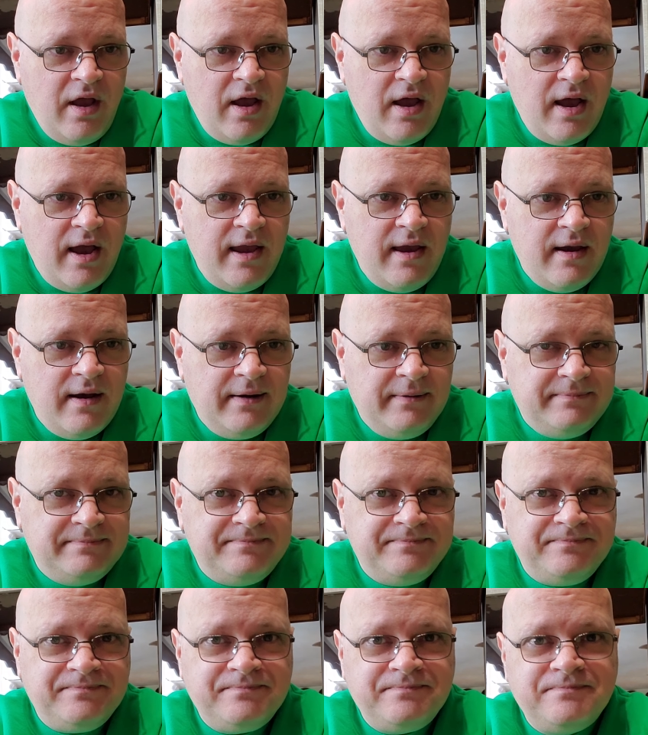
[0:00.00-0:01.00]
I, uh,
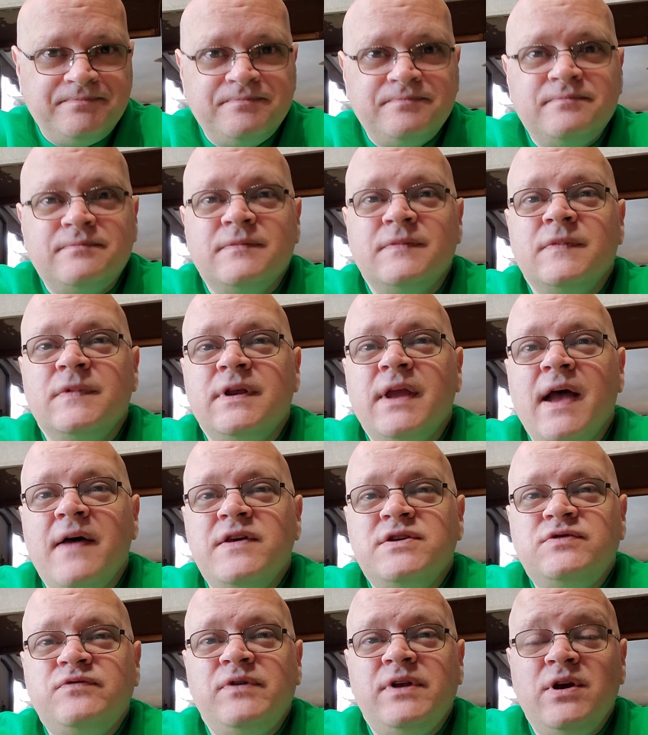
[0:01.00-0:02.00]
yeah,
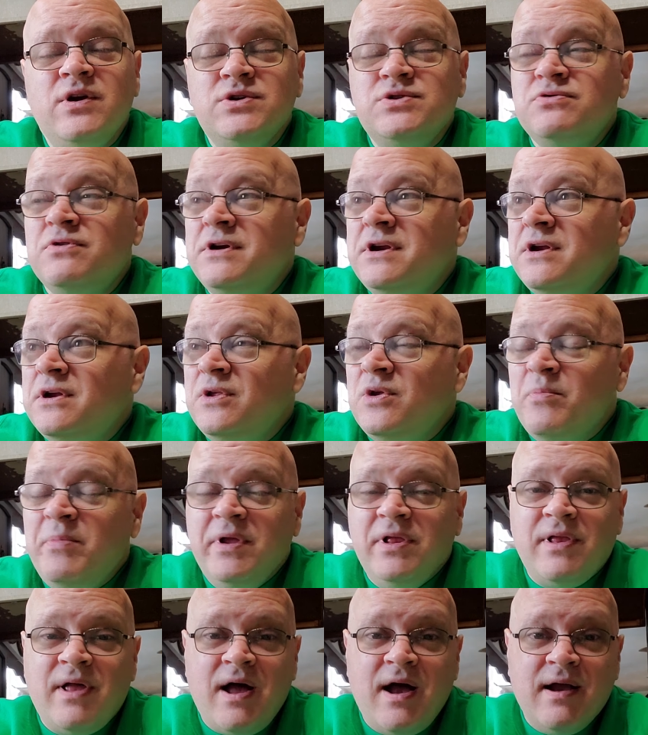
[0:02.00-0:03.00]
this video is running a little
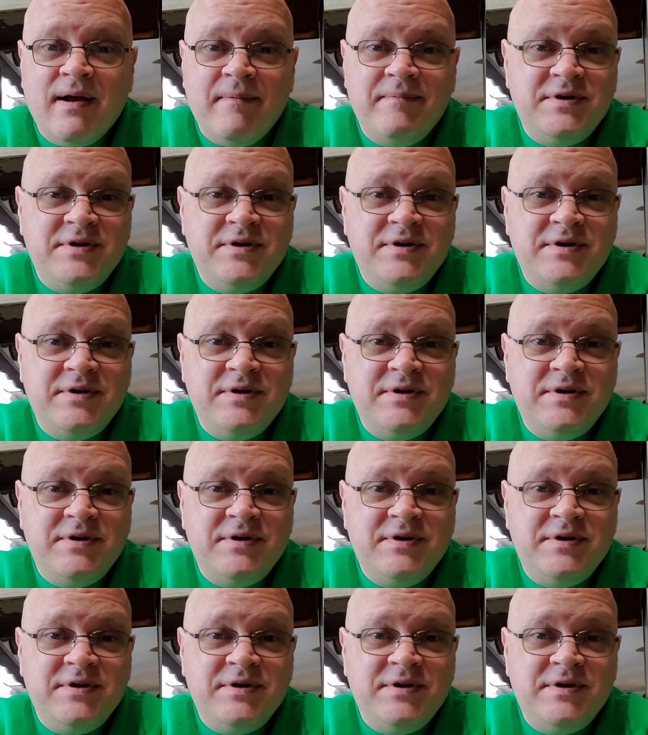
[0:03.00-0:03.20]
bit long.